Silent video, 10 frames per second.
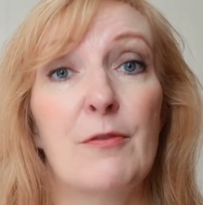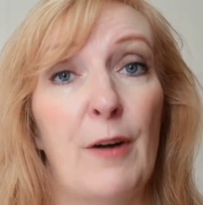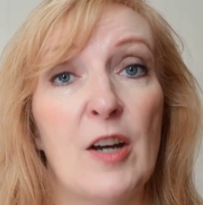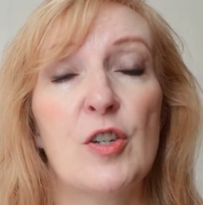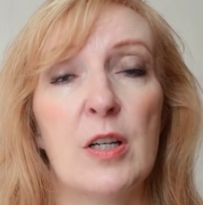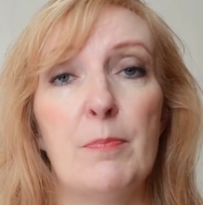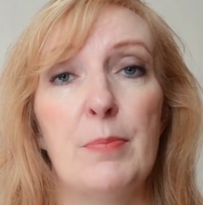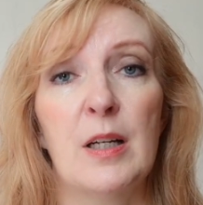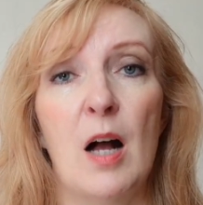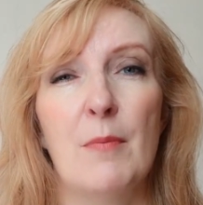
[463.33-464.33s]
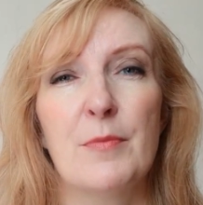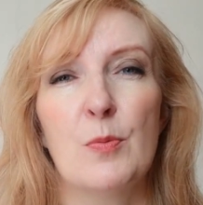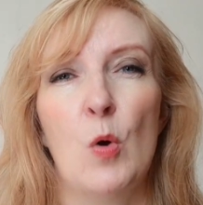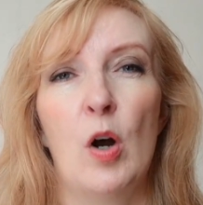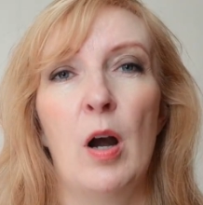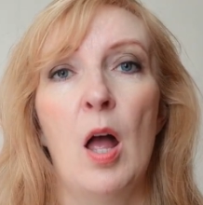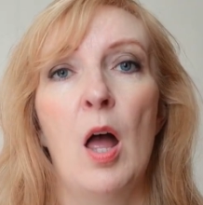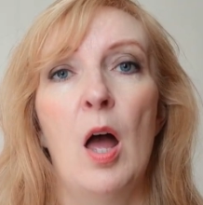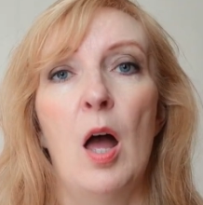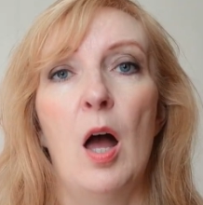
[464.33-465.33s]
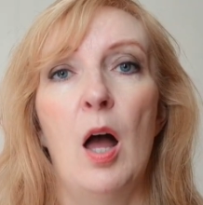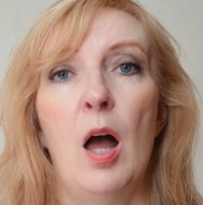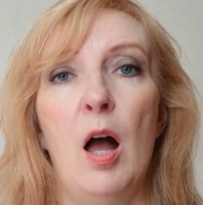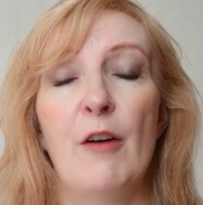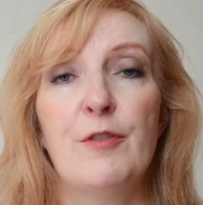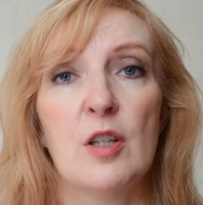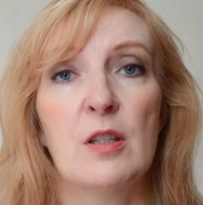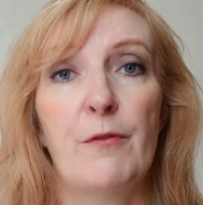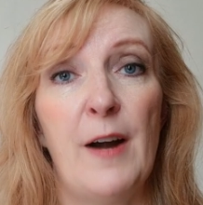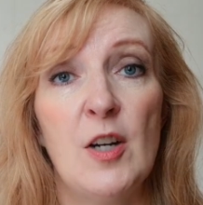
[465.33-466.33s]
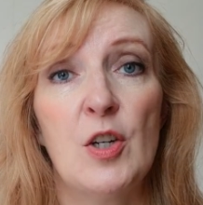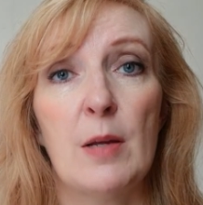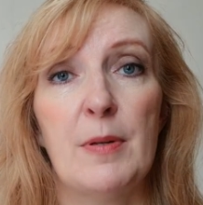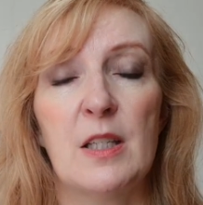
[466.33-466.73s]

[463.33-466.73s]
friendship becomes more uh, of just a friendship.